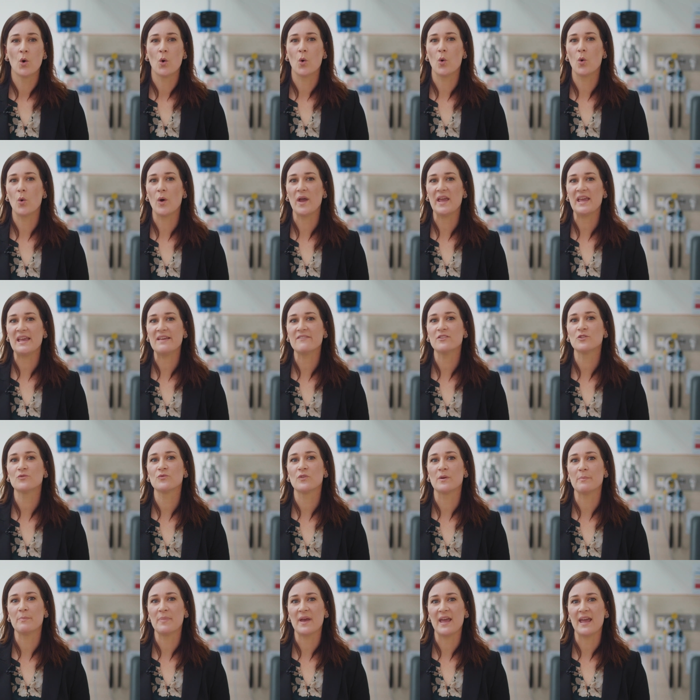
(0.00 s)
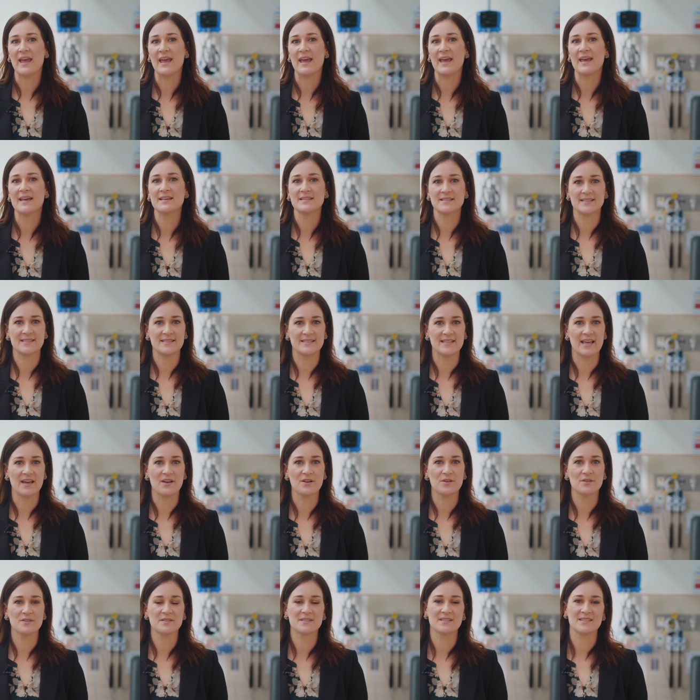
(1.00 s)
or even repair
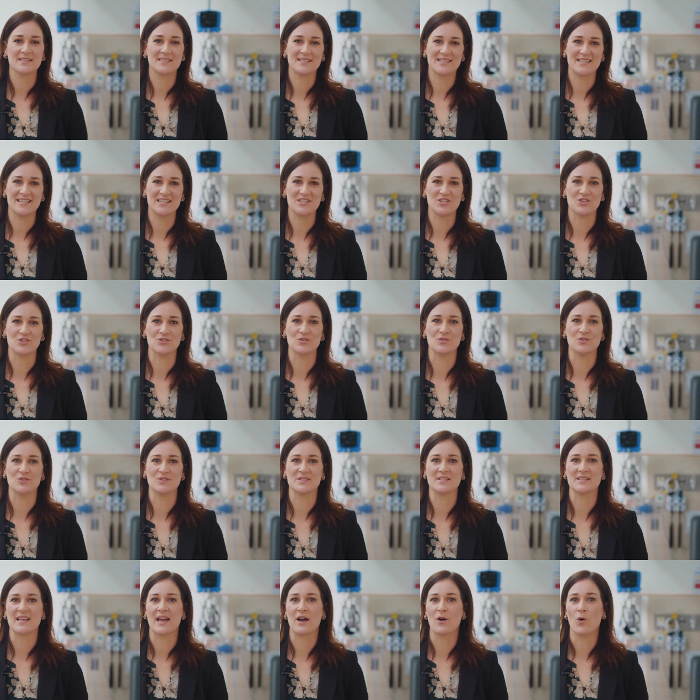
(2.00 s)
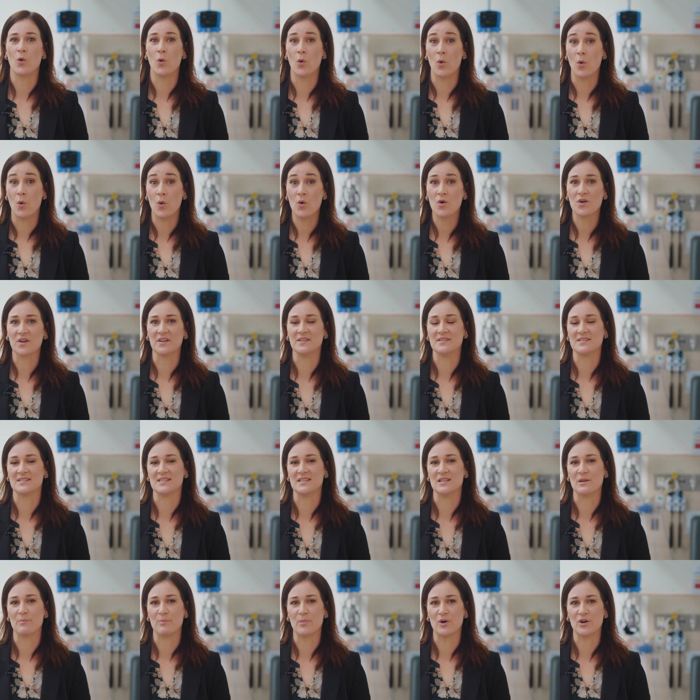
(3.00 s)
cells, tissues, or organs
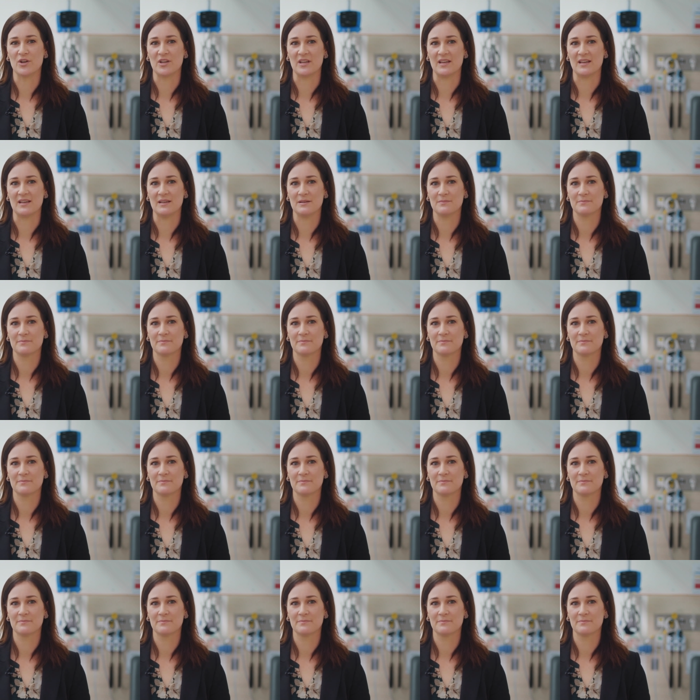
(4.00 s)
in the body.